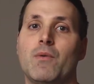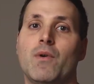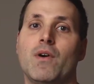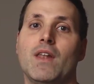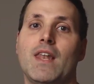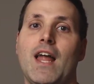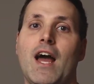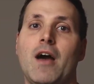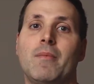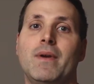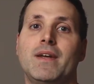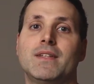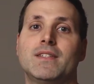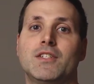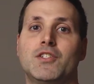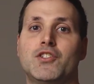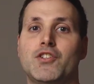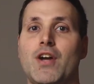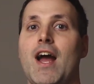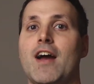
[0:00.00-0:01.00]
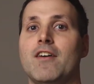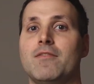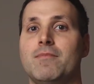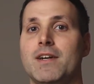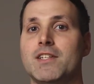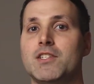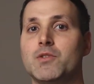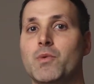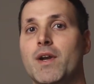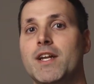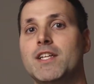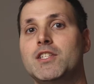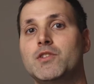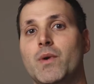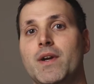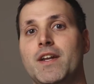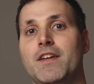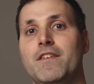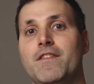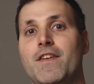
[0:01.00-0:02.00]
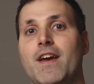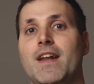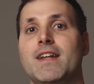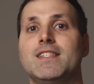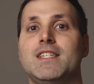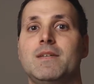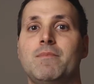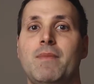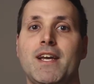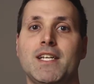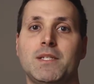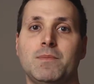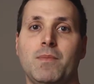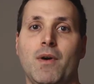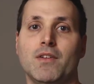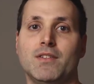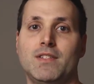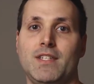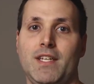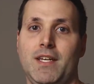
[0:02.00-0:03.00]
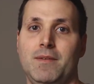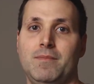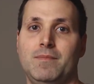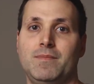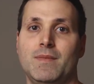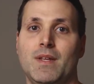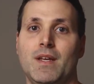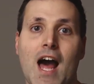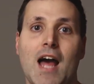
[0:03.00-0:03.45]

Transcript: will allow me to draft my 2020 fantasy baseball team.